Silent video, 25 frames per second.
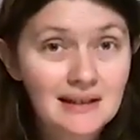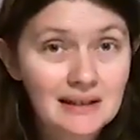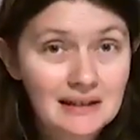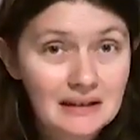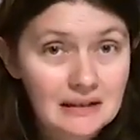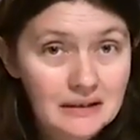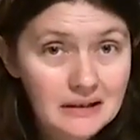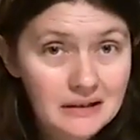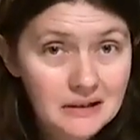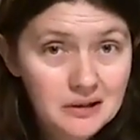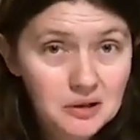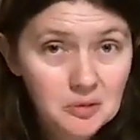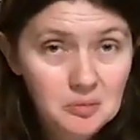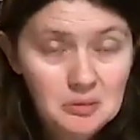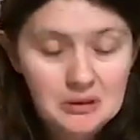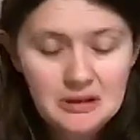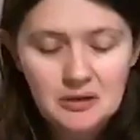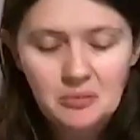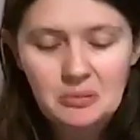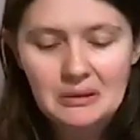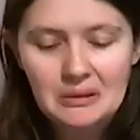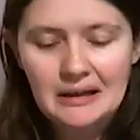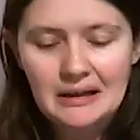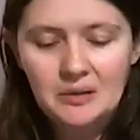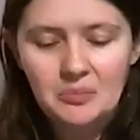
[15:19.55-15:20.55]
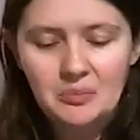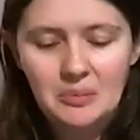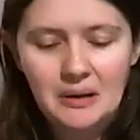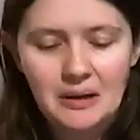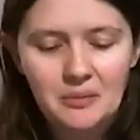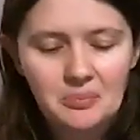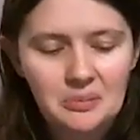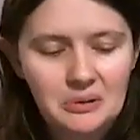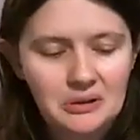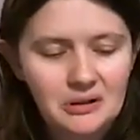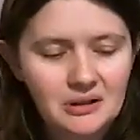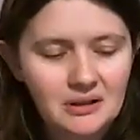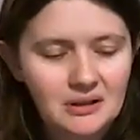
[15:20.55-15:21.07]
a little bit of black
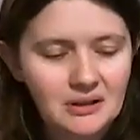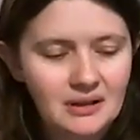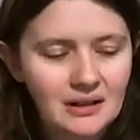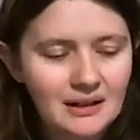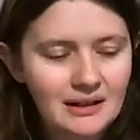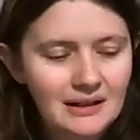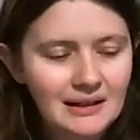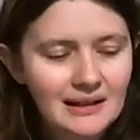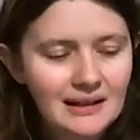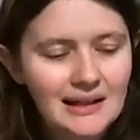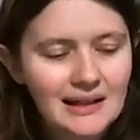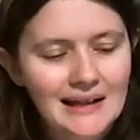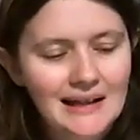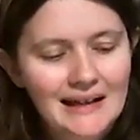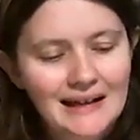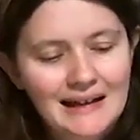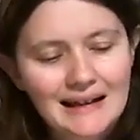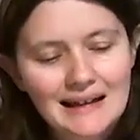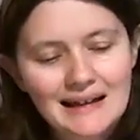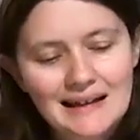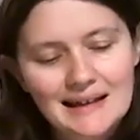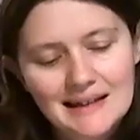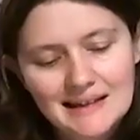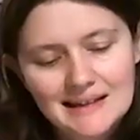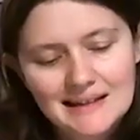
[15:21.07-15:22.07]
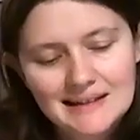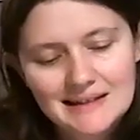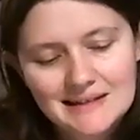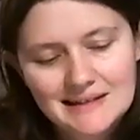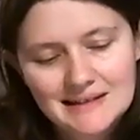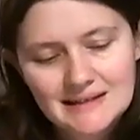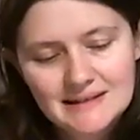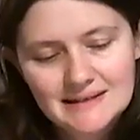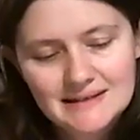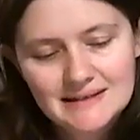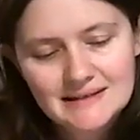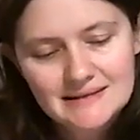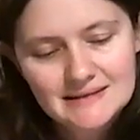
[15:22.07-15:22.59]
pepper,
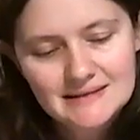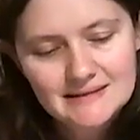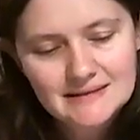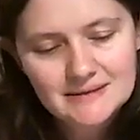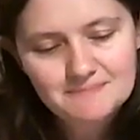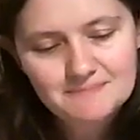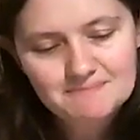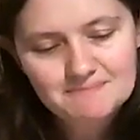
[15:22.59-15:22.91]
and